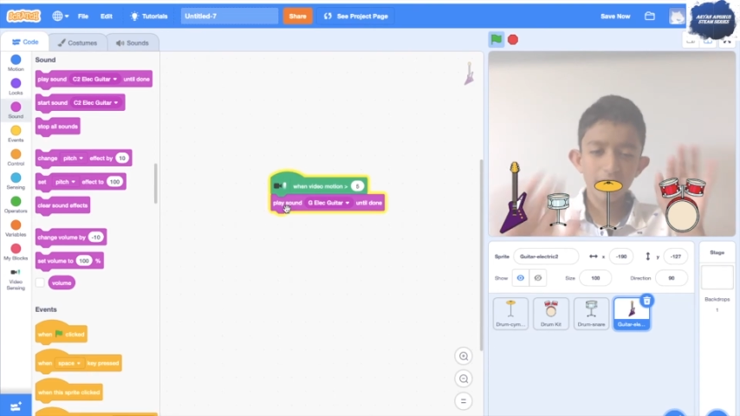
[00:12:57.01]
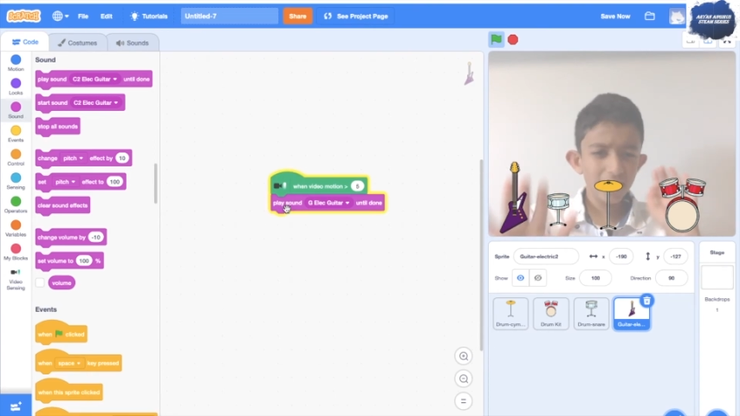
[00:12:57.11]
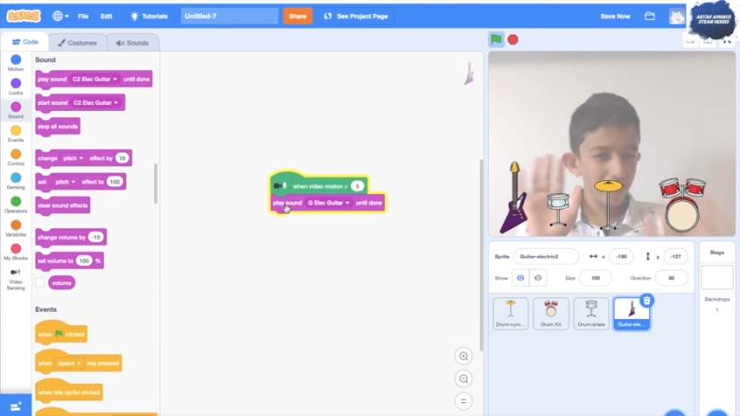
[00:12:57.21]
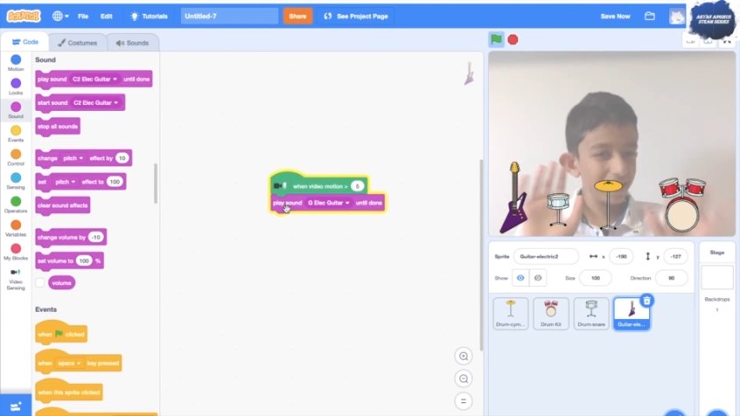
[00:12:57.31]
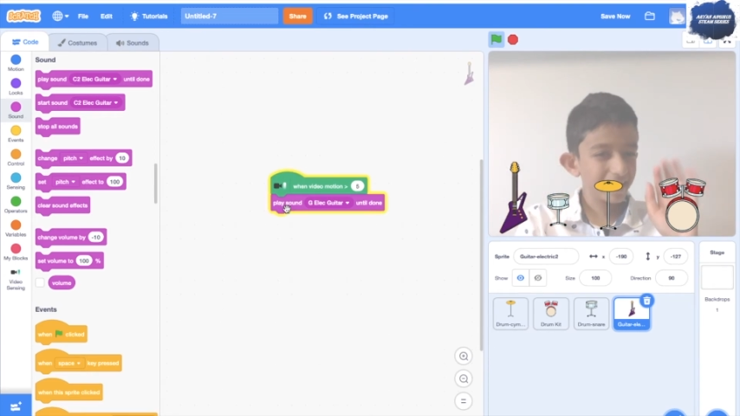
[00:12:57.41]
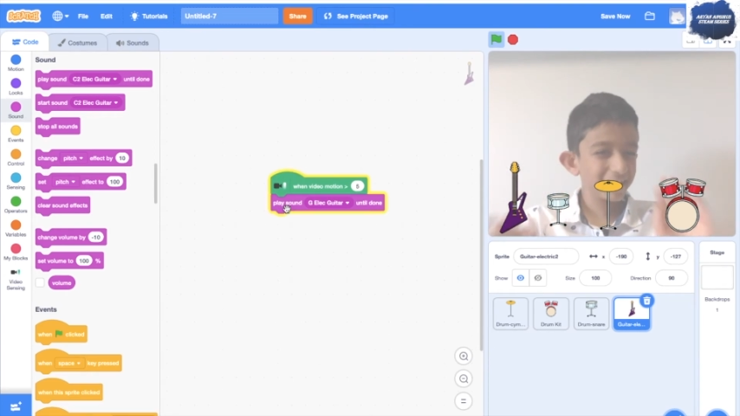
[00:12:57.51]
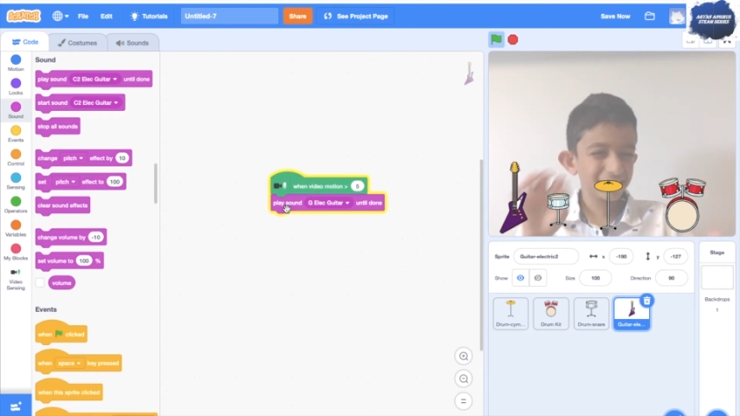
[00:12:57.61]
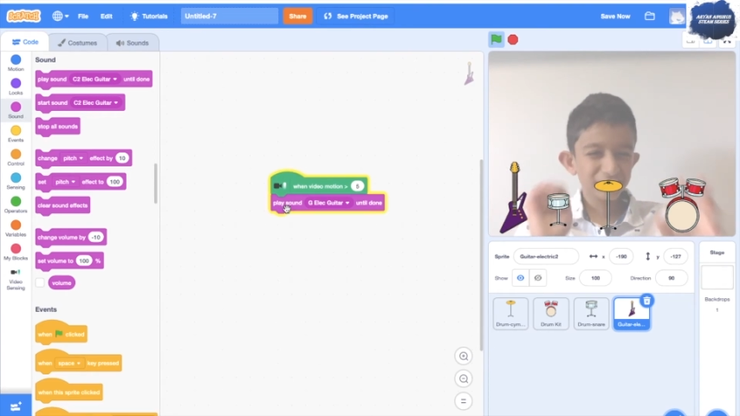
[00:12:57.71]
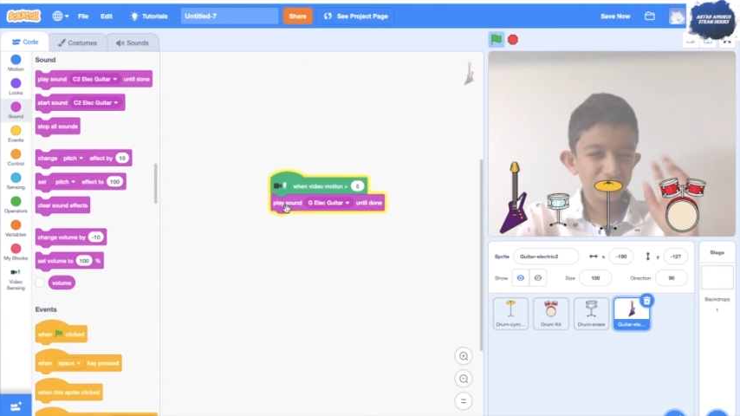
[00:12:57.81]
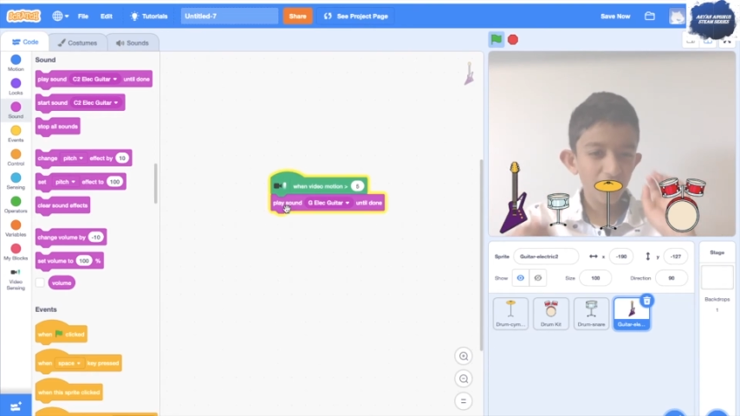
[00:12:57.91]
you can
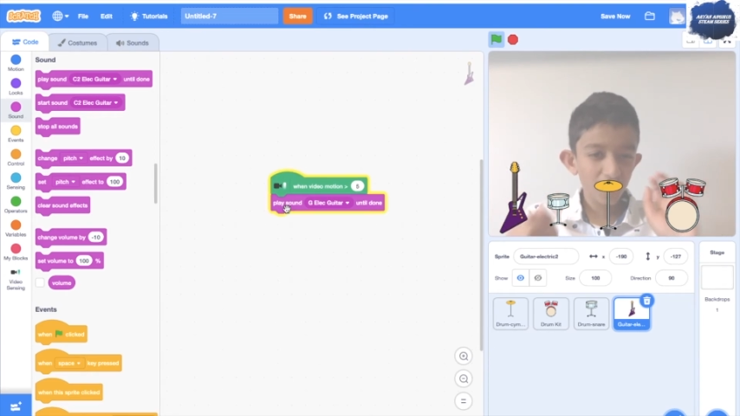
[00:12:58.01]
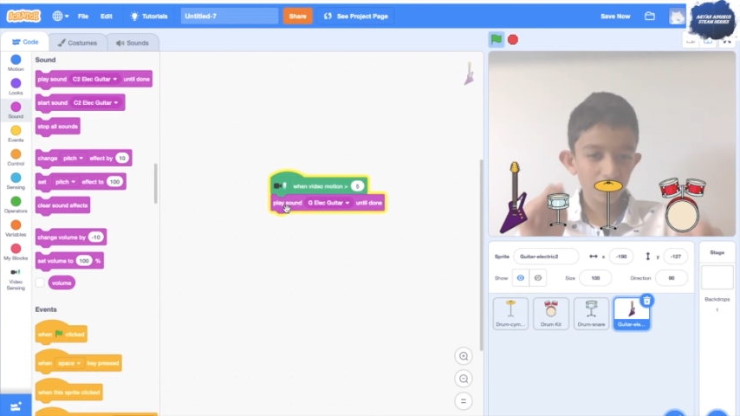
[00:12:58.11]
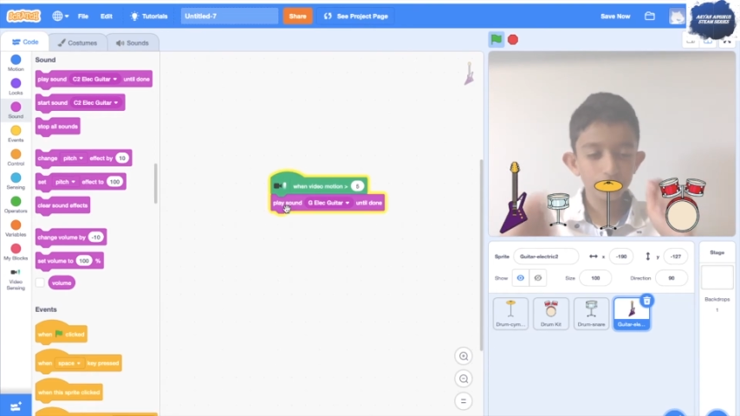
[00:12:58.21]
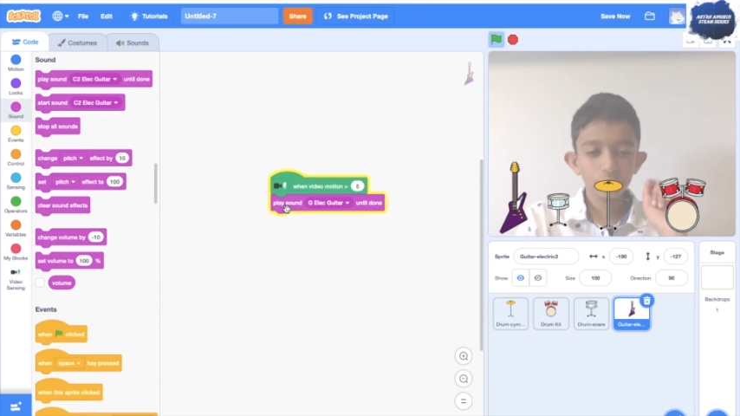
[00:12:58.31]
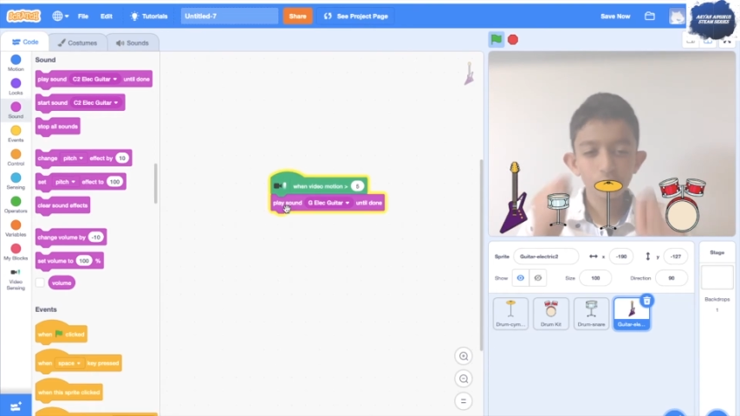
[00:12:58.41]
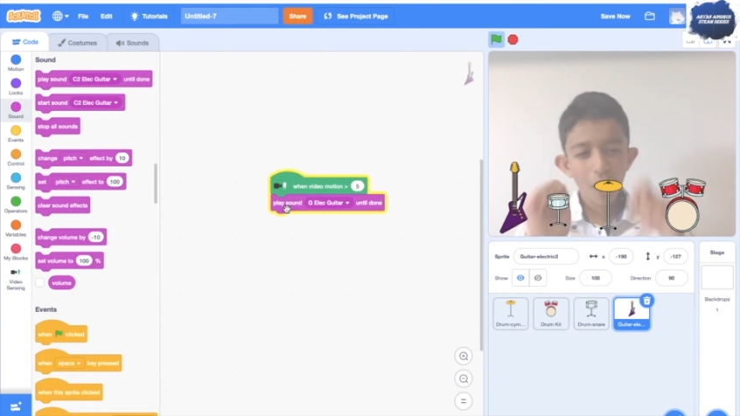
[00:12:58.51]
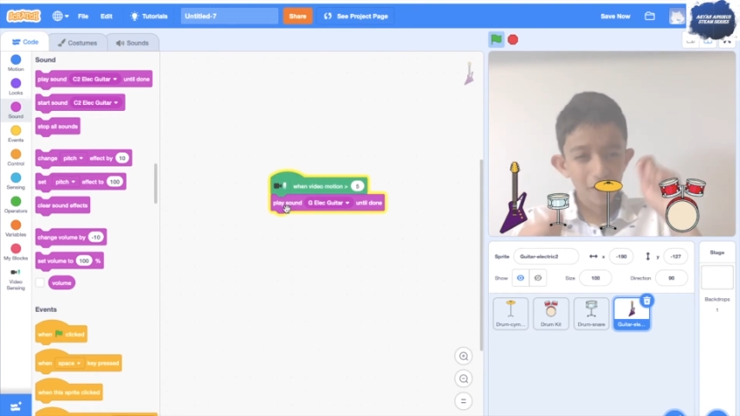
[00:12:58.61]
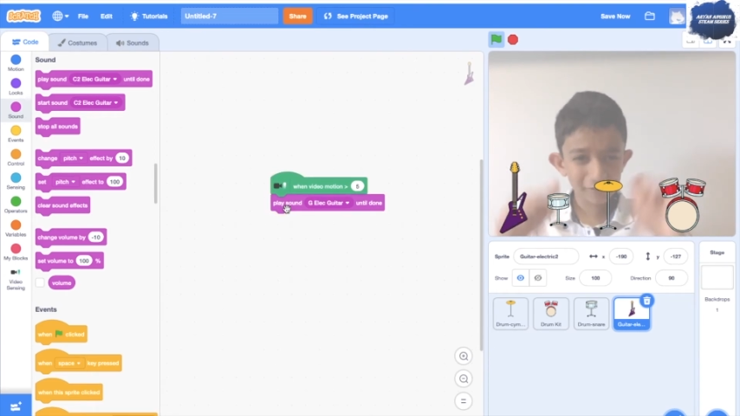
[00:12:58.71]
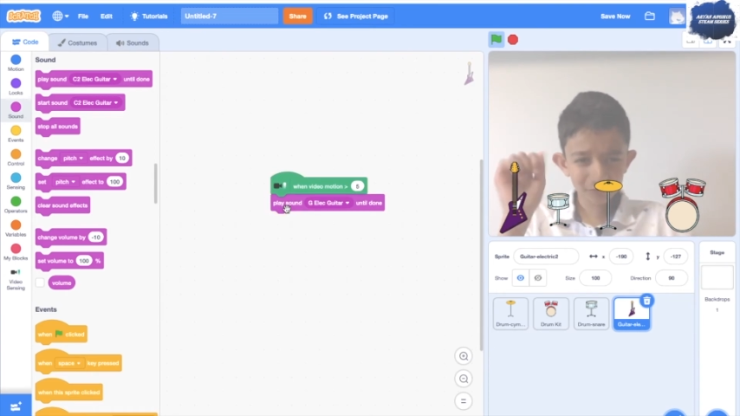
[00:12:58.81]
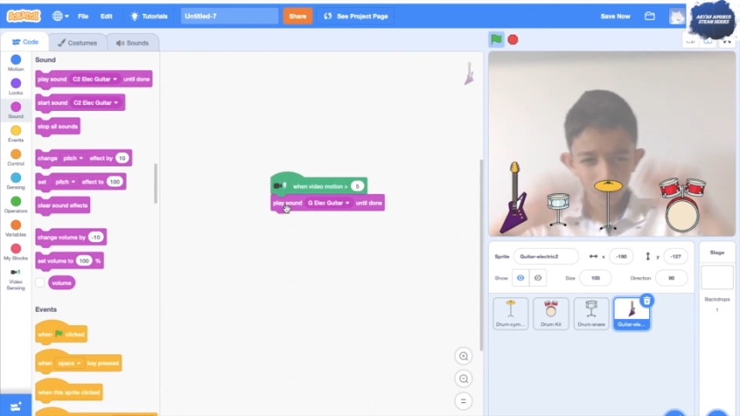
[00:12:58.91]
start your rock
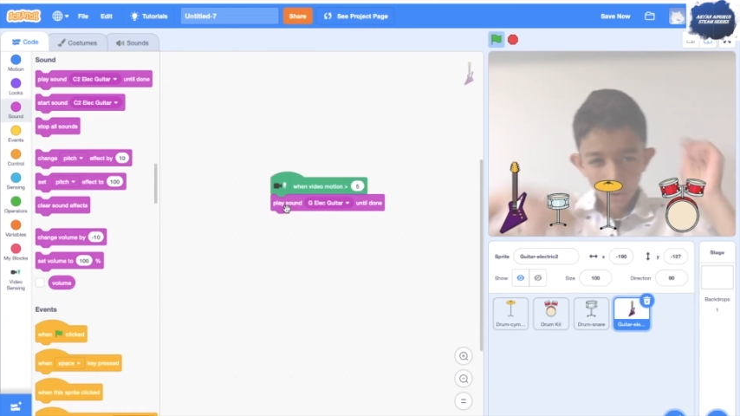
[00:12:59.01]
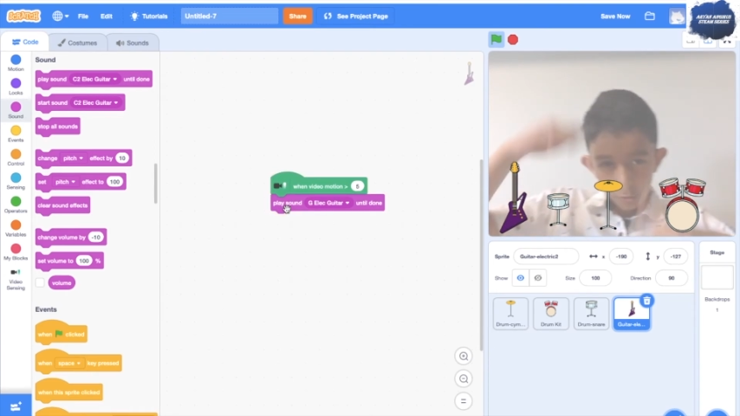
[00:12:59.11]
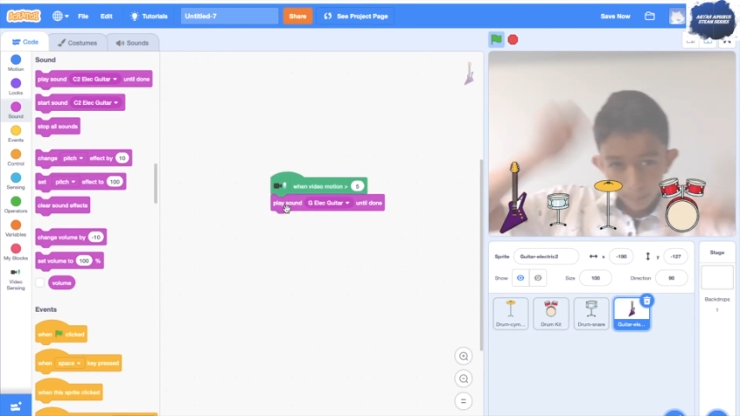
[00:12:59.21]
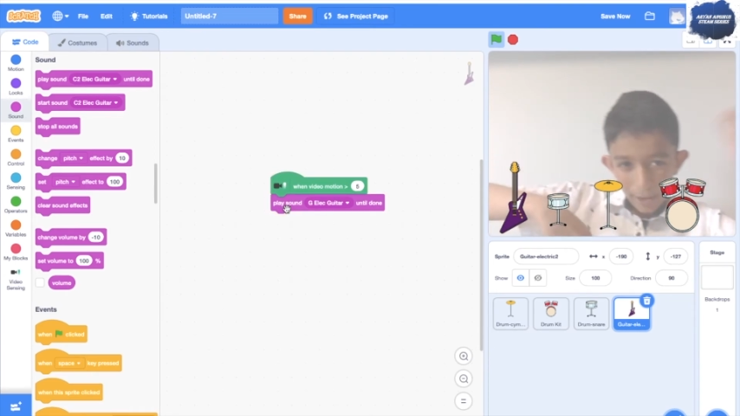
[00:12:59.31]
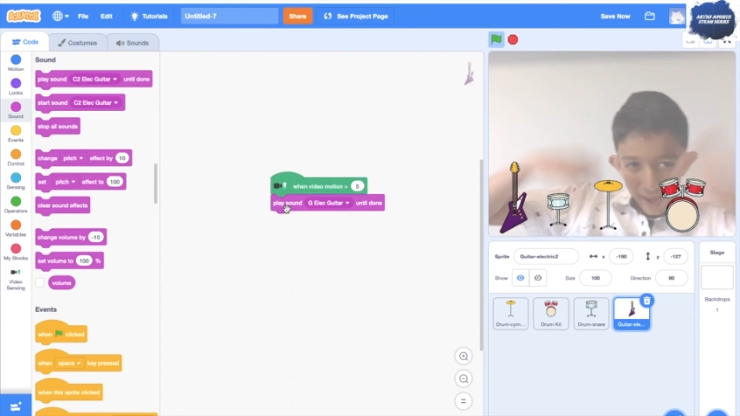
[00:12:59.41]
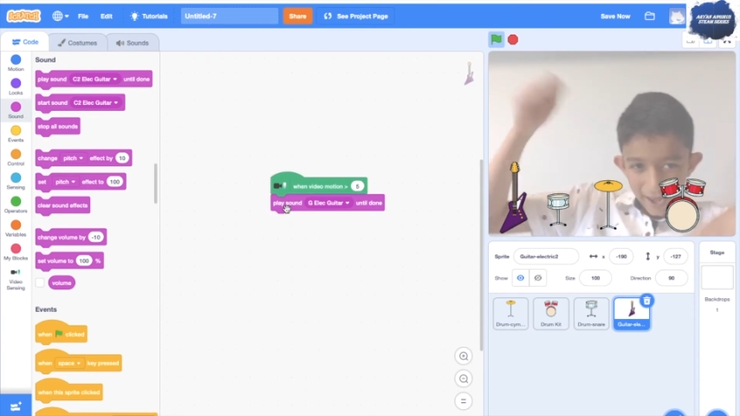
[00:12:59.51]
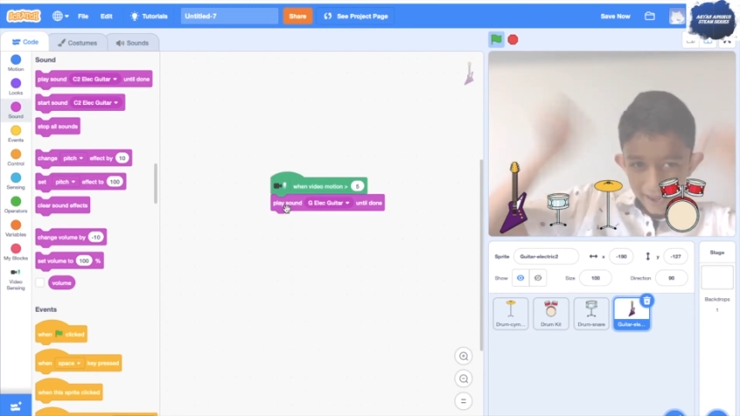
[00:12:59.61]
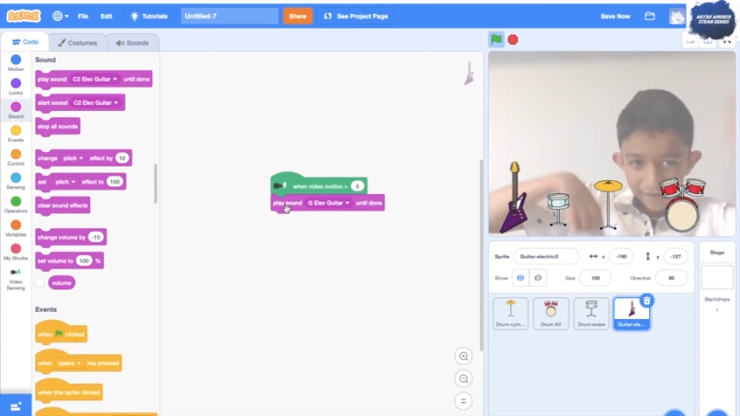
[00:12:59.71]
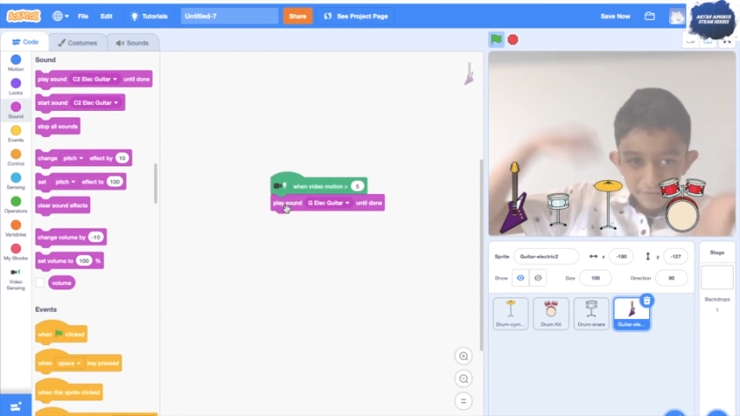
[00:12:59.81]
and roll band.